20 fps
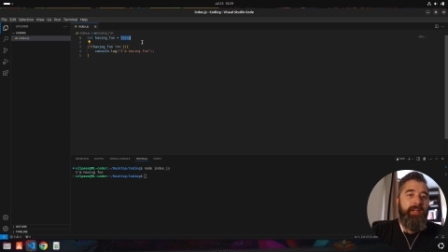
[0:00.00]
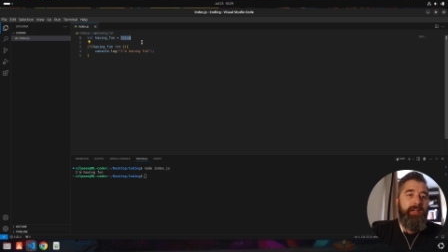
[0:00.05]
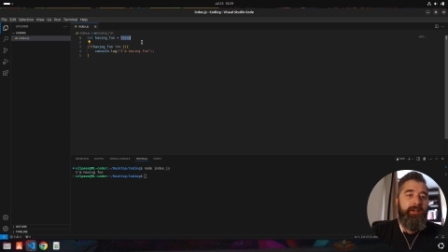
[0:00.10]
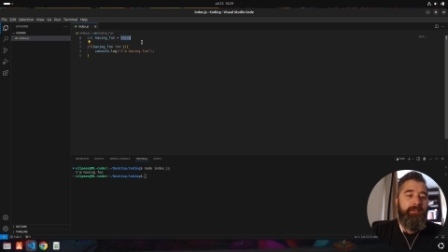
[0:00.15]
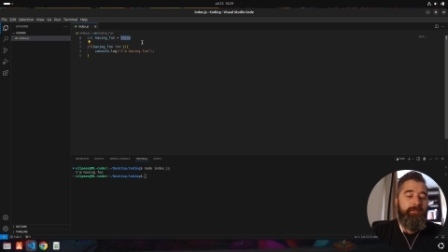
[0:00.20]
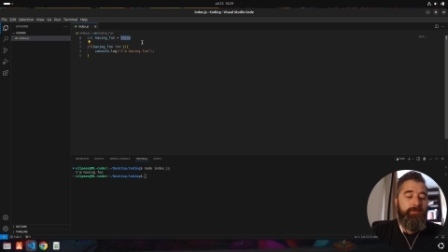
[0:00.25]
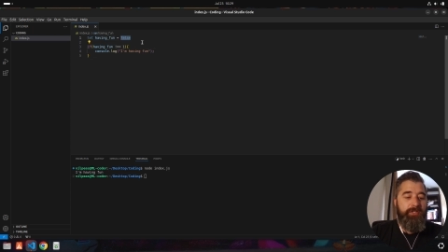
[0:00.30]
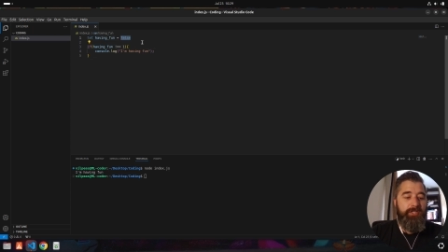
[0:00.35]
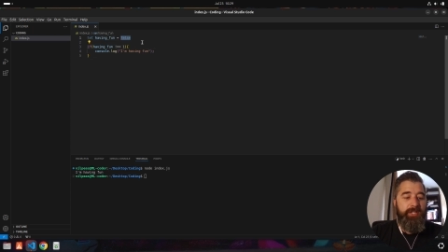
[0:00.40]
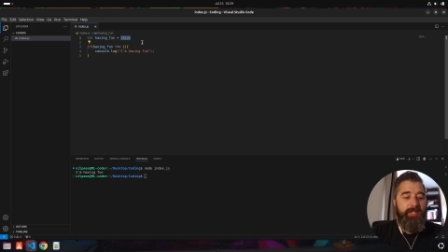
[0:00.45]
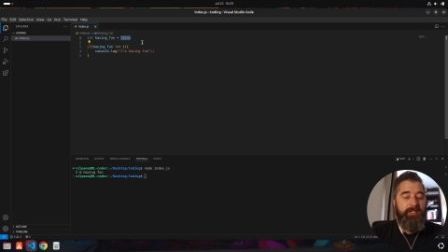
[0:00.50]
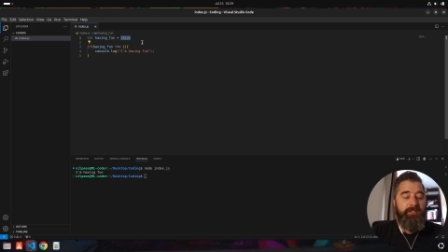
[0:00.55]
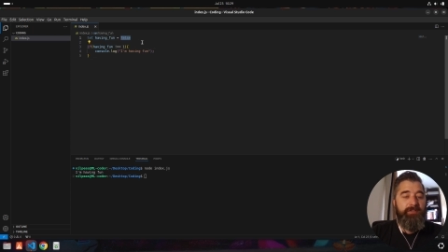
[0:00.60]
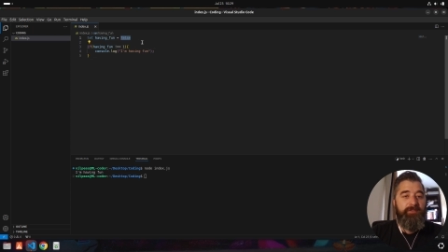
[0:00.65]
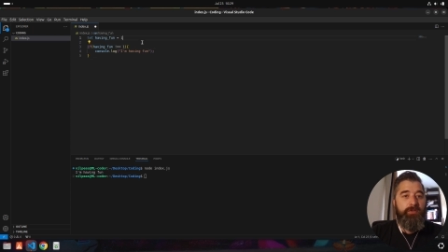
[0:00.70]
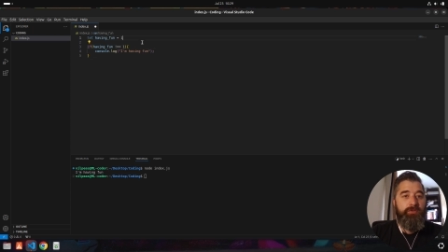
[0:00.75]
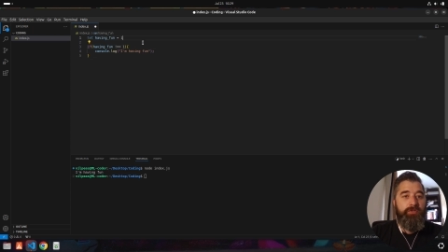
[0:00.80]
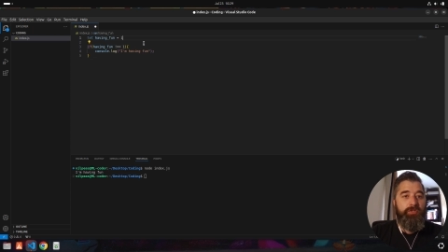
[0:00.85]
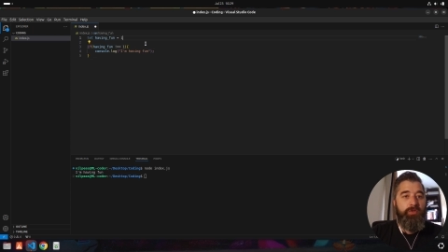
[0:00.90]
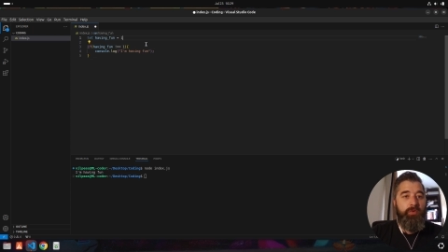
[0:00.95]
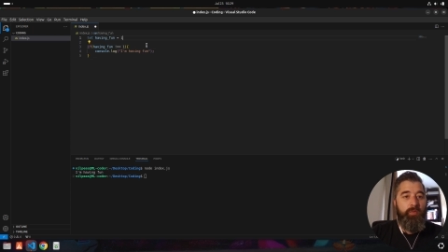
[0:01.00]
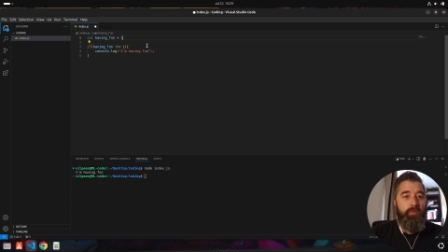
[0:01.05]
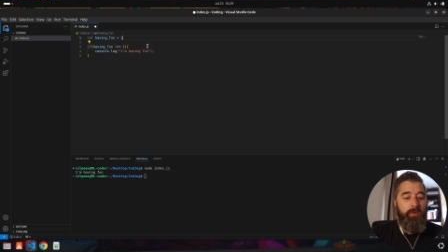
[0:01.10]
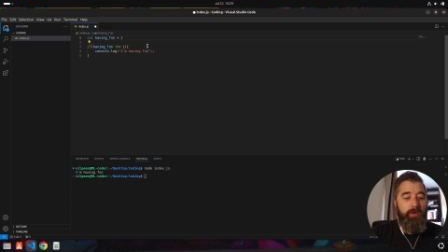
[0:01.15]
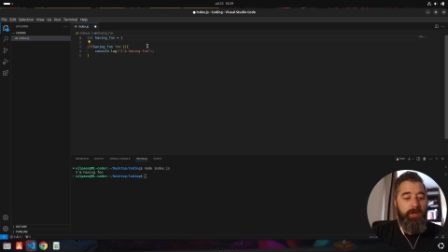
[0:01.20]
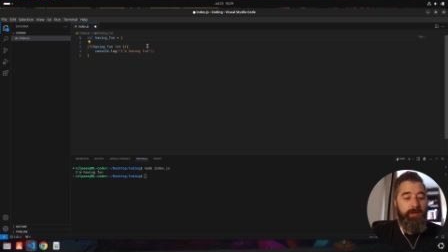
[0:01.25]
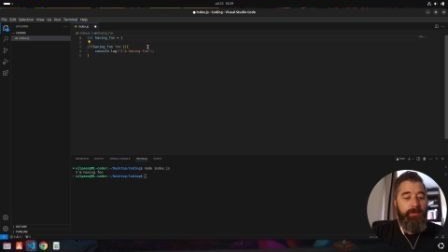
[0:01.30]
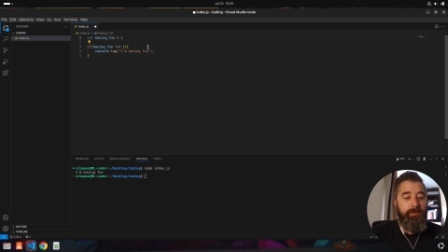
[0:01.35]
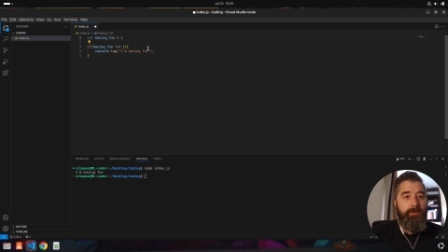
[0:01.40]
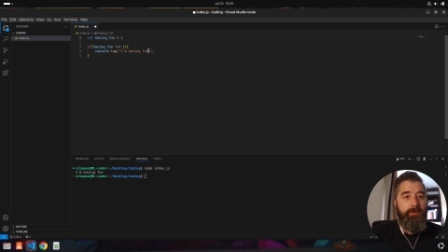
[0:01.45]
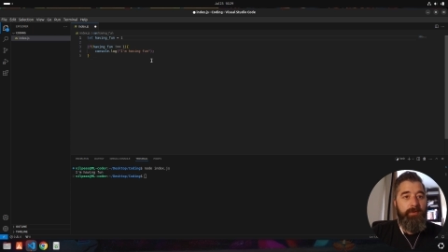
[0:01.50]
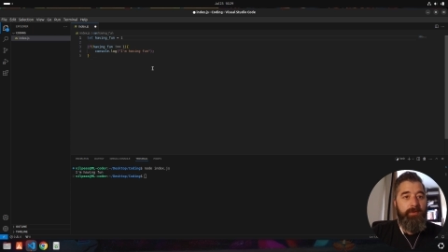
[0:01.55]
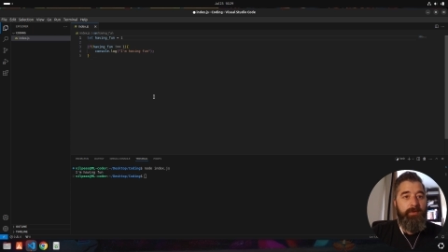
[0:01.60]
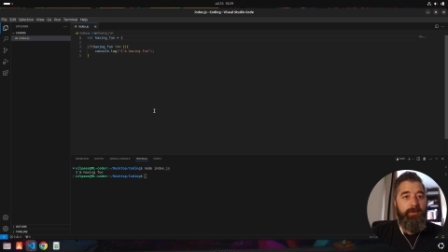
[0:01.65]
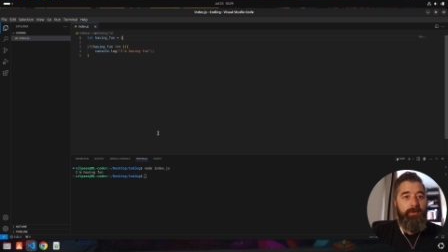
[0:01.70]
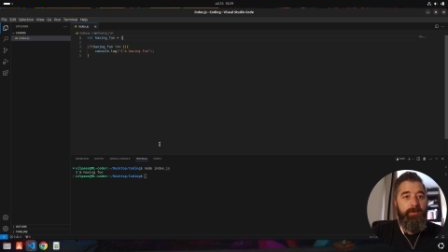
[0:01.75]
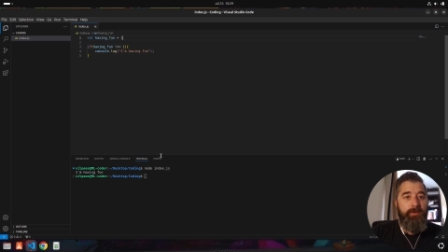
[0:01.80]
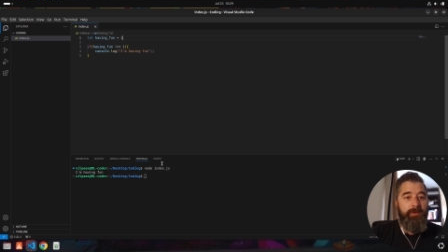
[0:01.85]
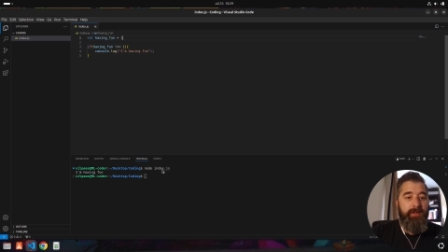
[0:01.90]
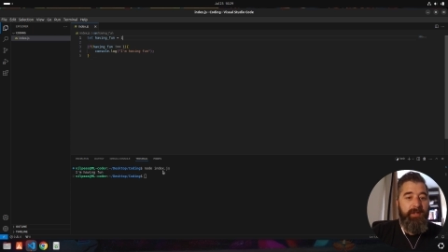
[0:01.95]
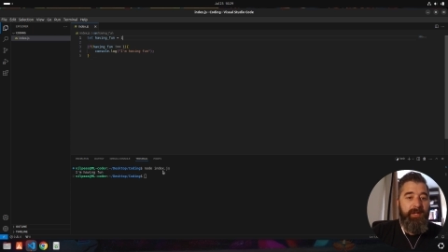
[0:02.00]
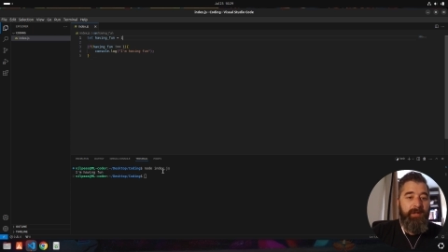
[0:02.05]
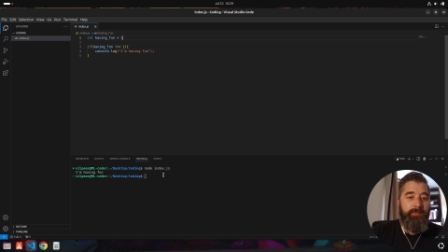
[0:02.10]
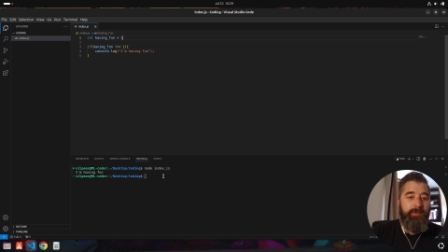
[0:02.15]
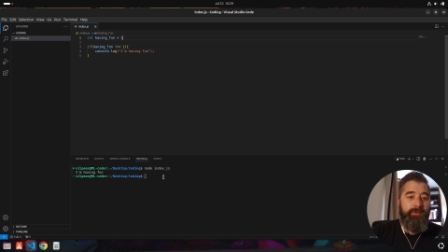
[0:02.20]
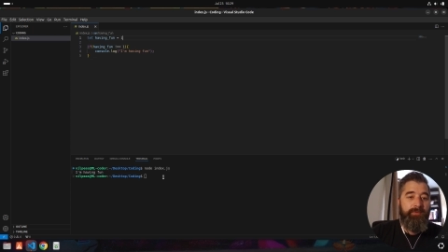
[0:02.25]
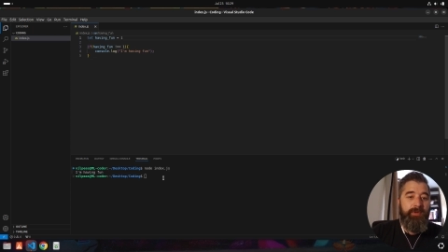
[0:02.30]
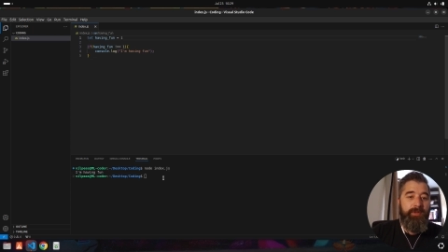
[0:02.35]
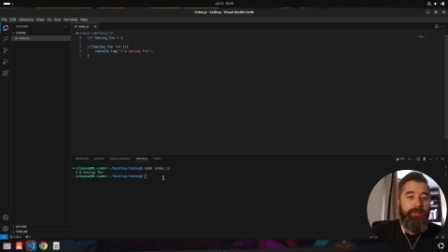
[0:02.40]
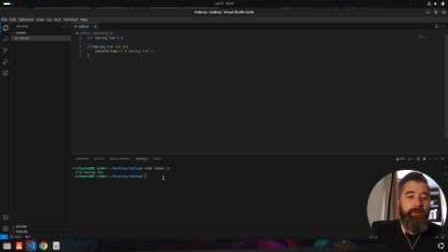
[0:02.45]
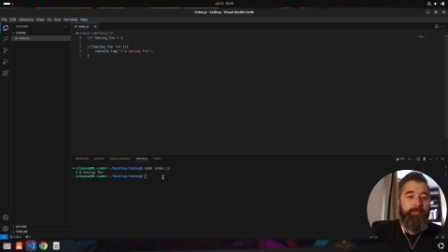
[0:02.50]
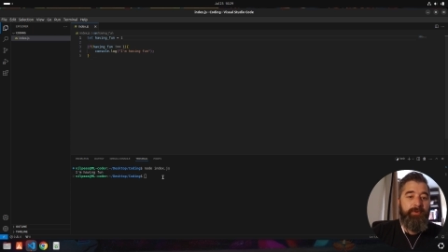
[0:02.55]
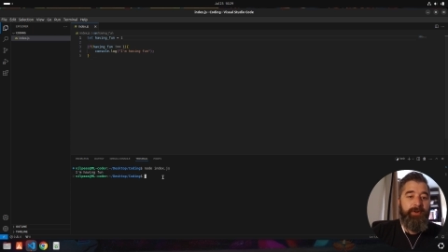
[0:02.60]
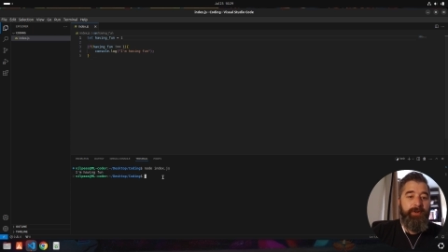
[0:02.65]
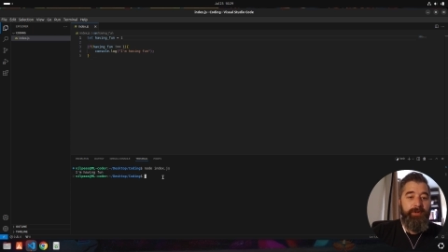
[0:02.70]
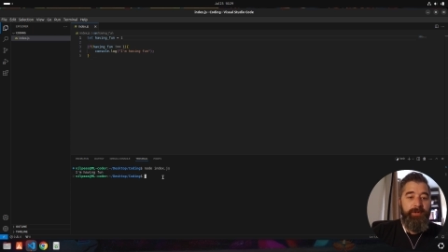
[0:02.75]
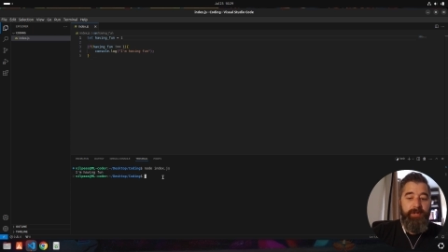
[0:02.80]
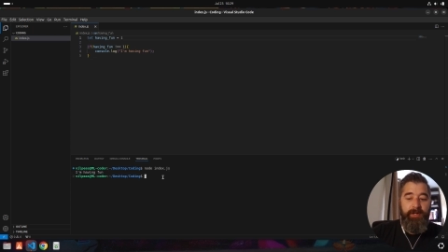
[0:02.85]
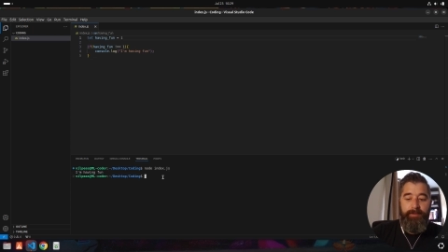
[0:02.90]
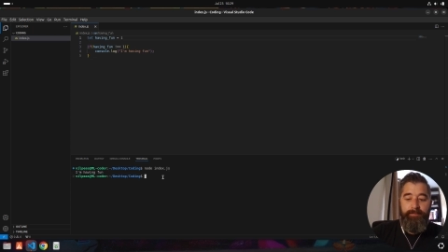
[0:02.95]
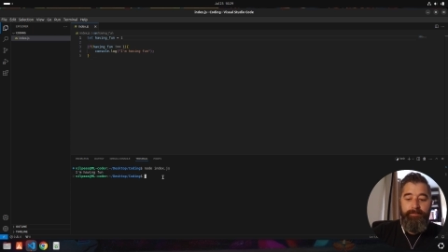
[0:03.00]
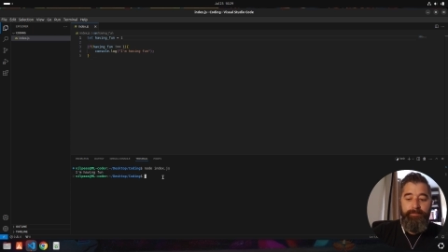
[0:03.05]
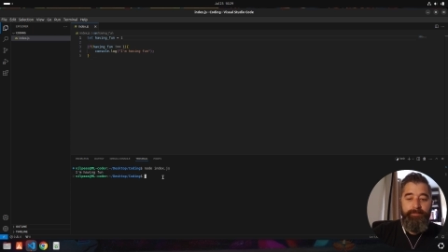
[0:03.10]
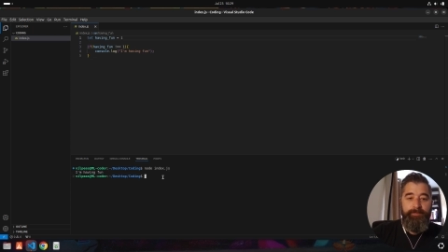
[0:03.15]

If we change false to 1 and we run the program,